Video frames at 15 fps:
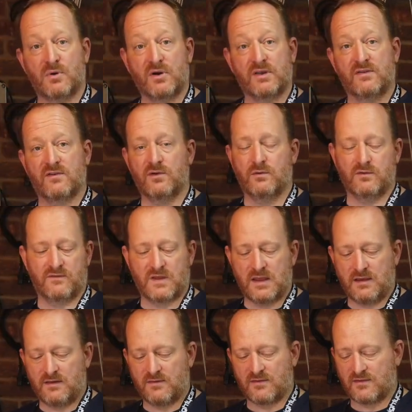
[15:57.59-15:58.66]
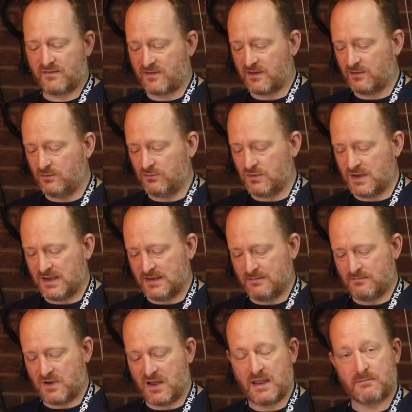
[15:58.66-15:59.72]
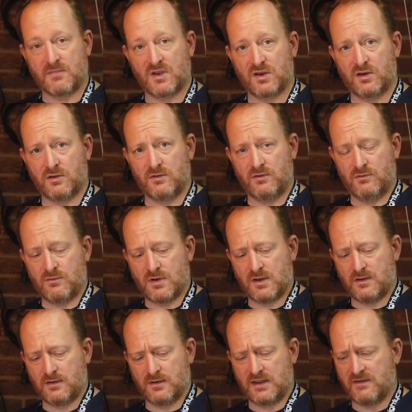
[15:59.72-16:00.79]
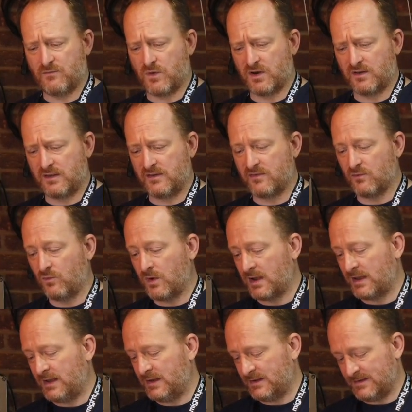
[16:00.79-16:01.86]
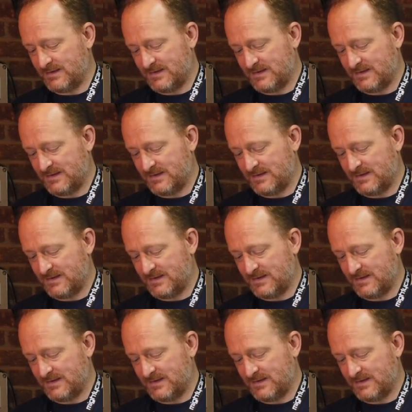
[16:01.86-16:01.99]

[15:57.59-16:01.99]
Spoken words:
buy 2 of these. So I am going to give one of these away.